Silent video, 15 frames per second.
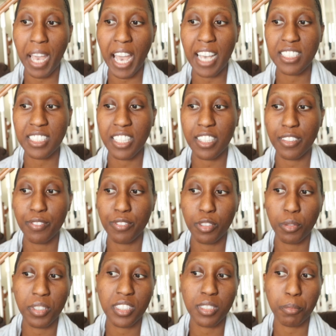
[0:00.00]
past can
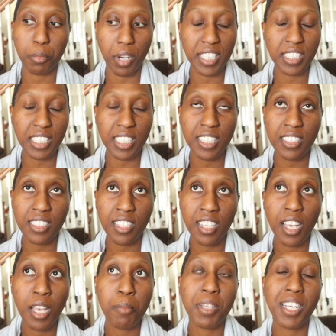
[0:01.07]
influence the present,
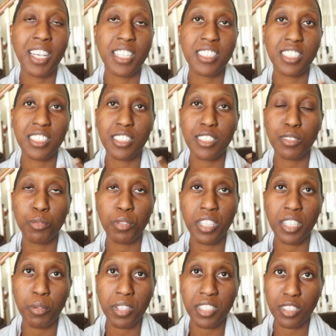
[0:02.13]
because this is
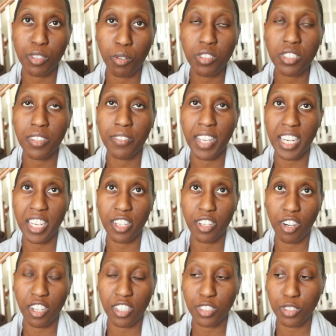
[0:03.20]
really what is
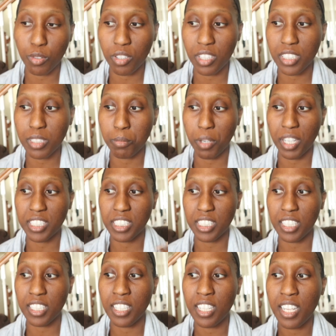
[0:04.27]
cultivating our soul
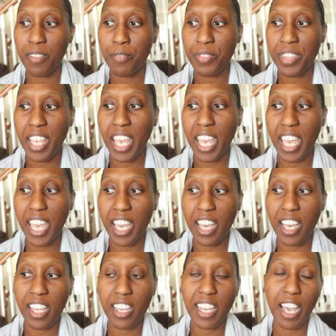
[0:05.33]
expression
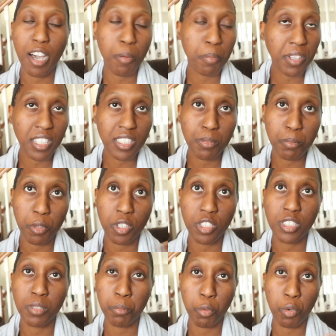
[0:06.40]
and helping us
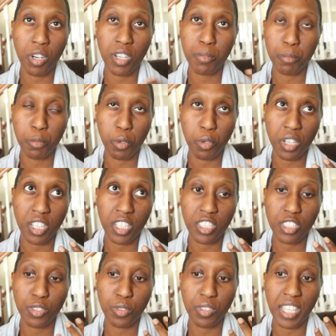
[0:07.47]
merge more and
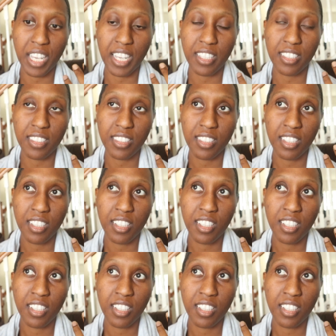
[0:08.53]
more to that